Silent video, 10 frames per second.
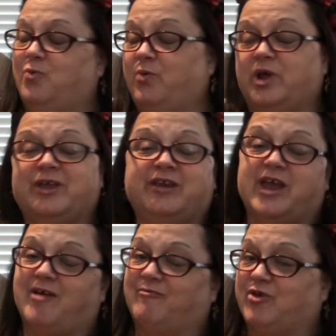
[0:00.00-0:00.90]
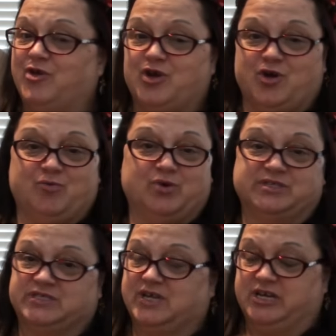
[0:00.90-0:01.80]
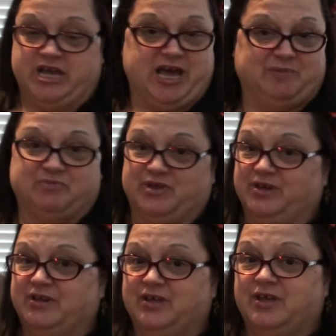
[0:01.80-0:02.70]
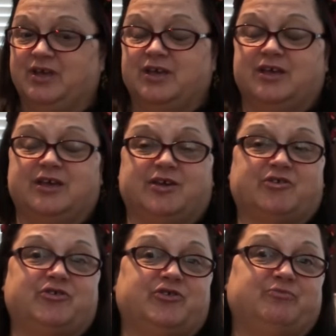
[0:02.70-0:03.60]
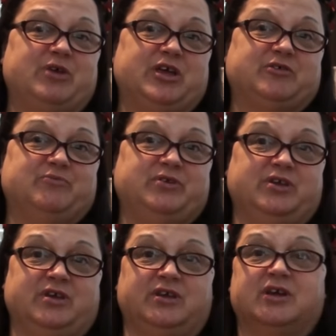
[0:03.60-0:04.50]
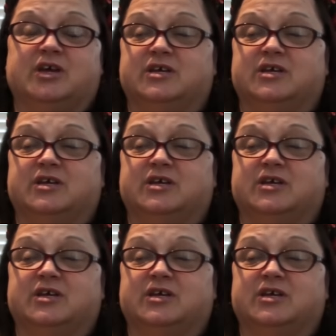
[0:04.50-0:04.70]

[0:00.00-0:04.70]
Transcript: we never know what's going to happen. Yeah. It could make me